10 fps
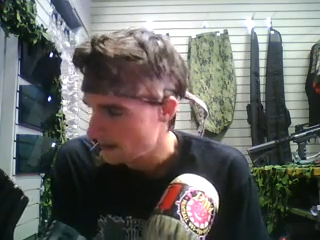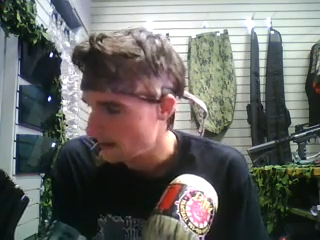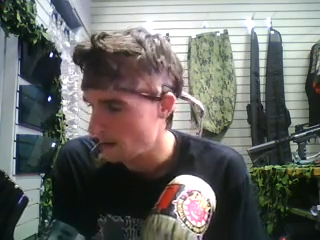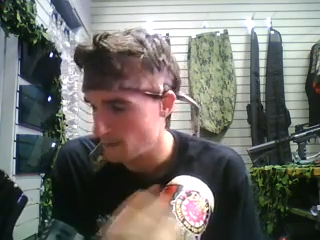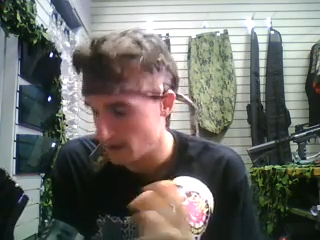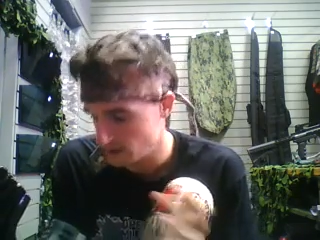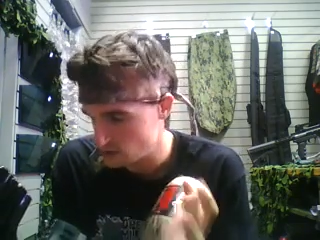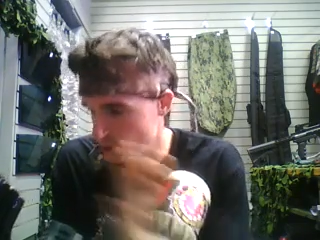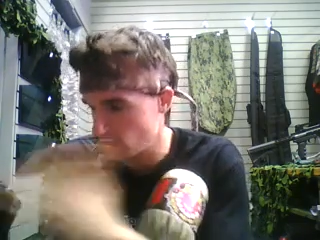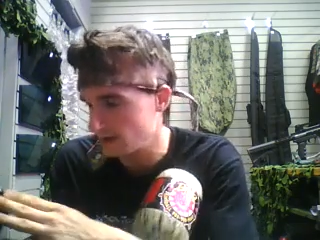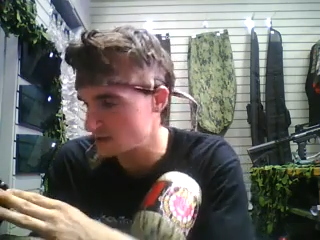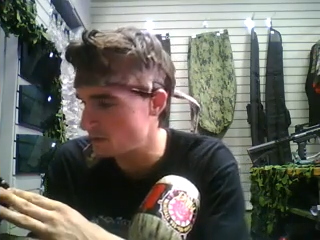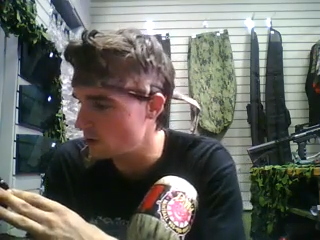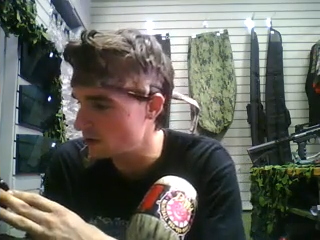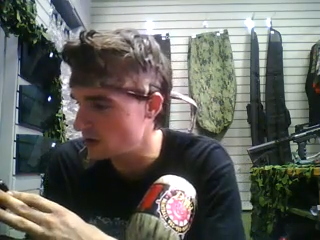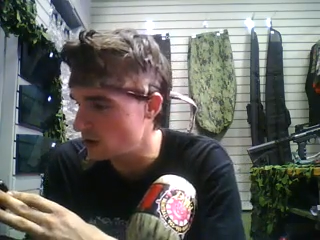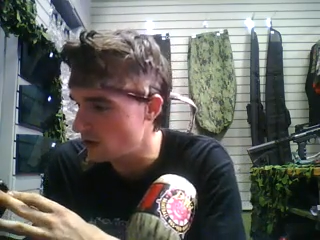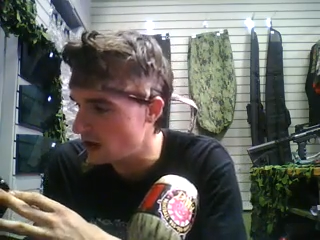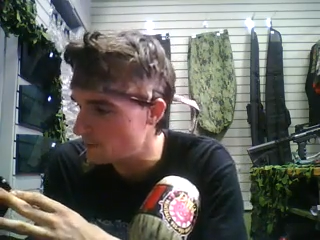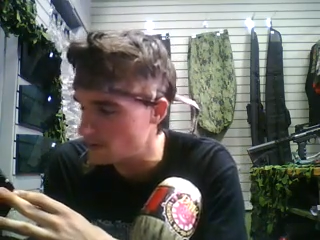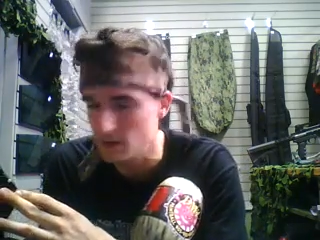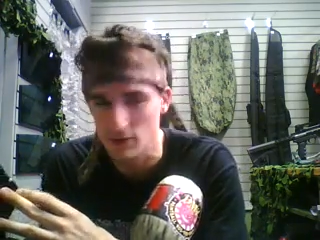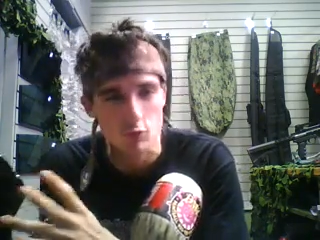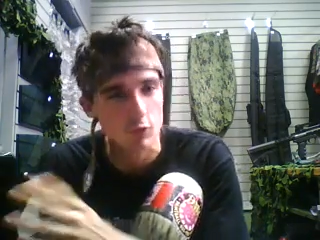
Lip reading: But I do like this Pinokio hopper. It's